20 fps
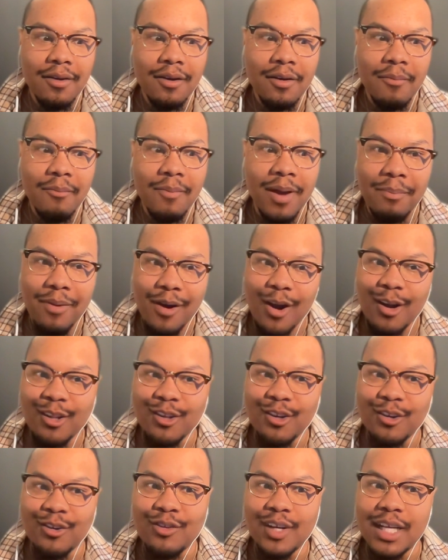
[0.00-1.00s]
my
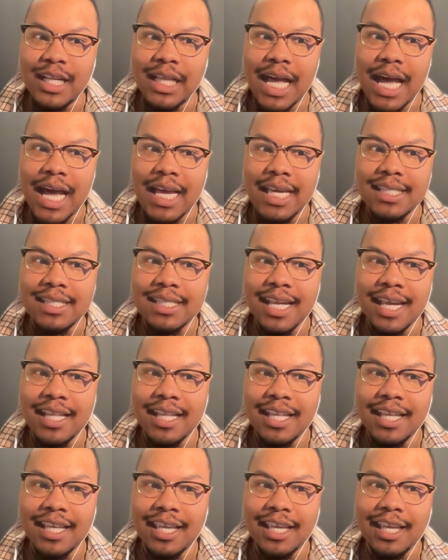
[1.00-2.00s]
partner realized
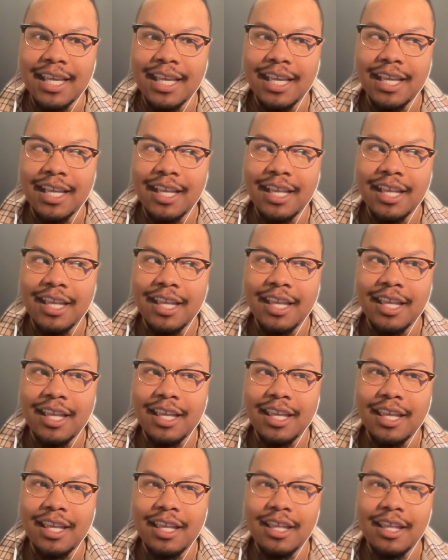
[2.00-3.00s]
that
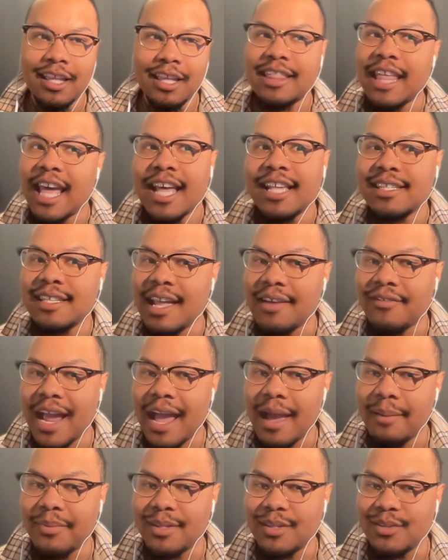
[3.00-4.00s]
that has never
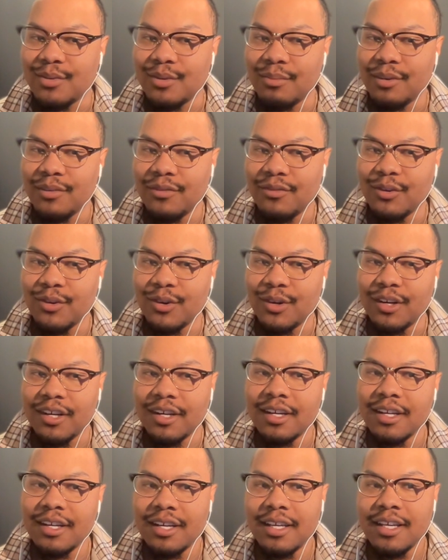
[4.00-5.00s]
happened to him before.
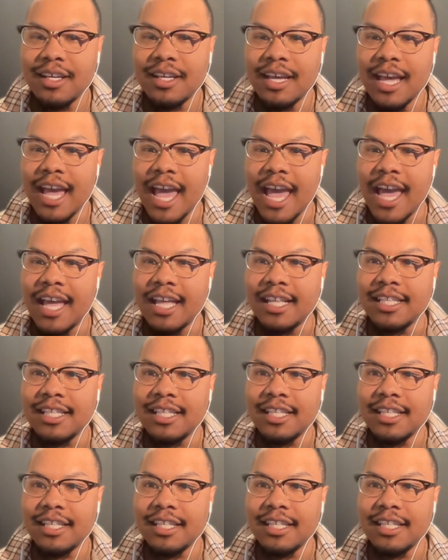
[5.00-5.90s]
And